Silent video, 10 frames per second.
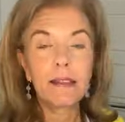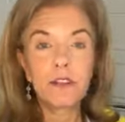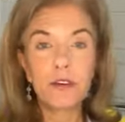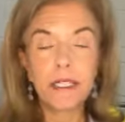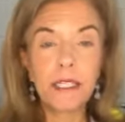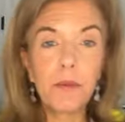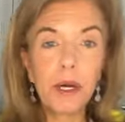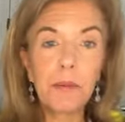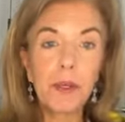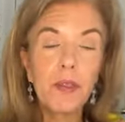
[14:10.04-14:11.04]
not the
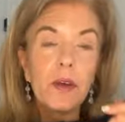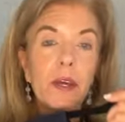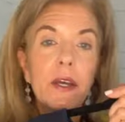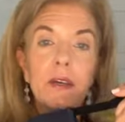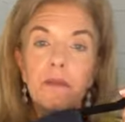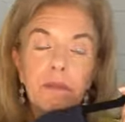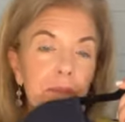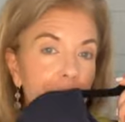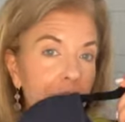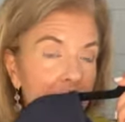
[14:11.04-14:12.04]
dressy one, but the
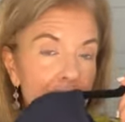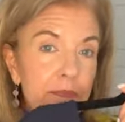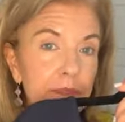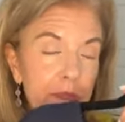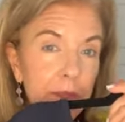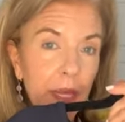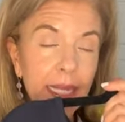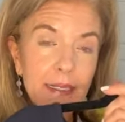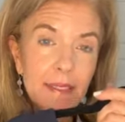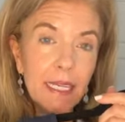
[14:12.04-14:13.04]
this
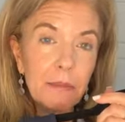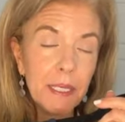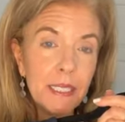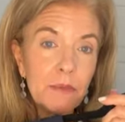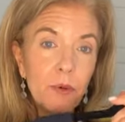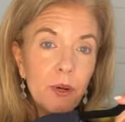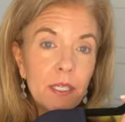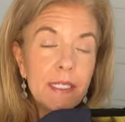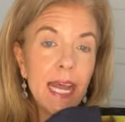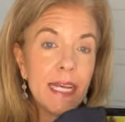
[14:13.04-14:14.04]
blank slate piece
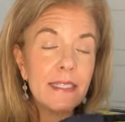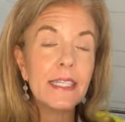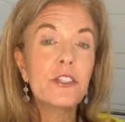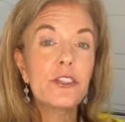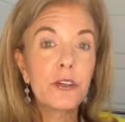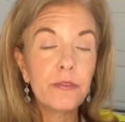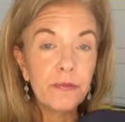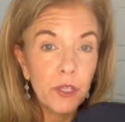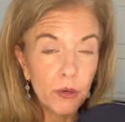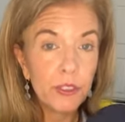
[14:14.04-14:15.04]
works as is
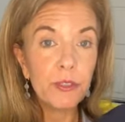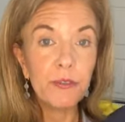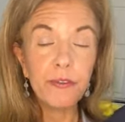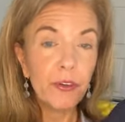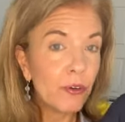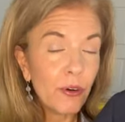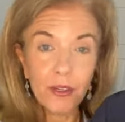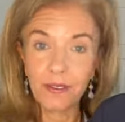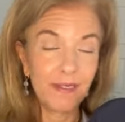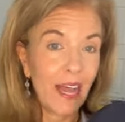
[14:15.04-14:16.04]
your go-to
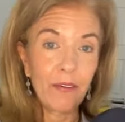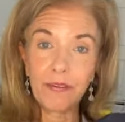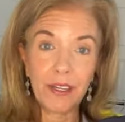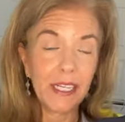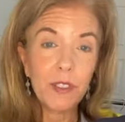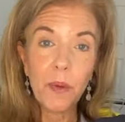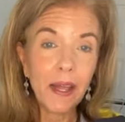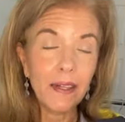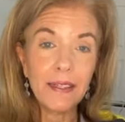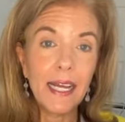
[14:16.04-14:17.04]
funeral outfit
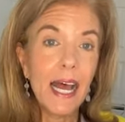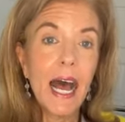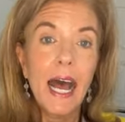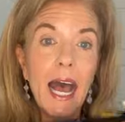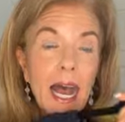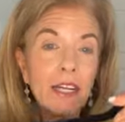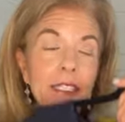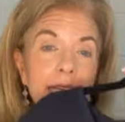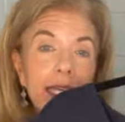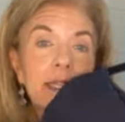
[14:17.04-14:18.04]
as well.
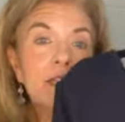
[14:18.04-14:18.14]
I could